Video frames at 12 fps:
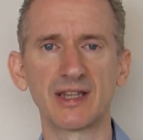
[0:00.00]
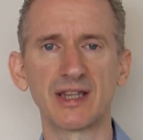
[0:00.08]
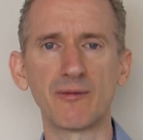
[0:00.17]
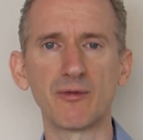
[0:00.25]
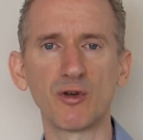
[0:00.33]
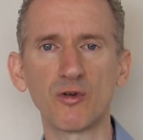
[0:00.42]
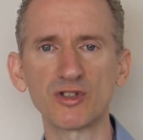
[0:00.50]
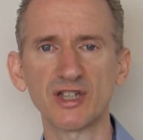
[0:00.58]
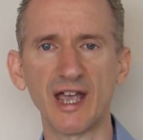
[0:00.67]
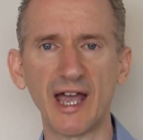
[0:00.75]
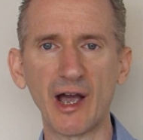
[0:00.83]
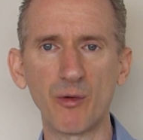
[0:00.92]
They will
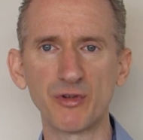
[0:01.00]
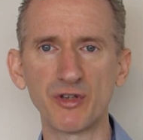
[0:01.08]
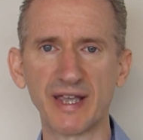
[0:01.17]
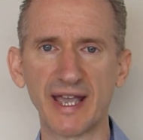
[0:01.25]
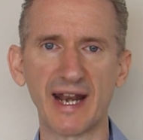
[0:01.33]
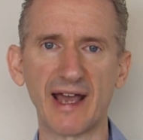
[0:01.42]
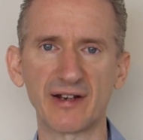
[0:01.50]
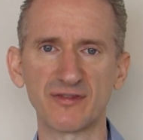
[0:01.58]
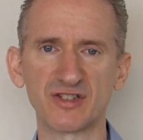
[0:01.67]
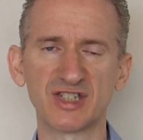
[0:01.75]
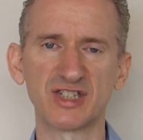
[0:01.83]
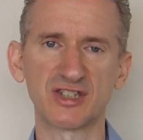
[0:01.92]
also help you get out
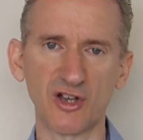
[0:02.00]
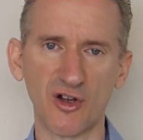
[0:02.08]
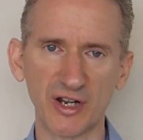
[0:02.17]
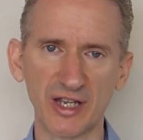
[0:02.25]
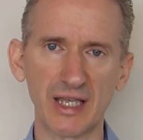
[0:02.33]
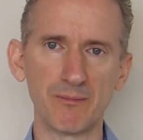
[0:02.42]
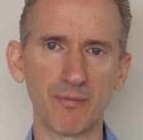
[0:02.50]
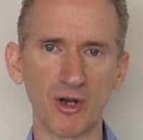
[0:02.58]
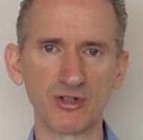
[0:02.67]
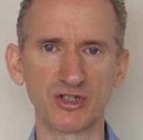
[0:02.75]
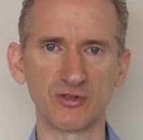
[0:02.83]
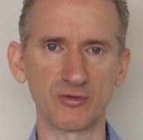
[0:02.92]
of stuck
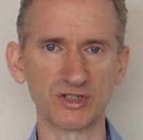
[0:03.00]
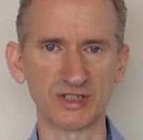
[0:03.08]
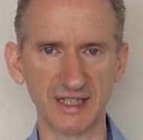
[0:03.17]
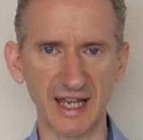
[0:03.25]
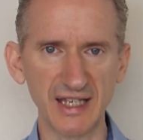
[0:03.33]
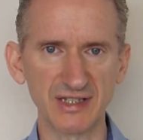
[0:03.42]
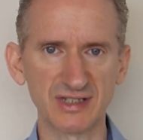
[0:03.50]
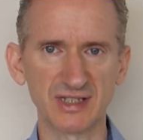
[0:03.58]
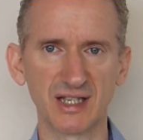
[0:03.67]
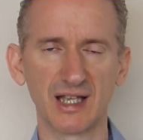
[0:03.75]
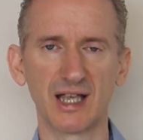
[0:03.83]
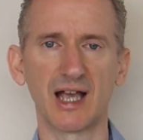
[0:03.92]
emotional states,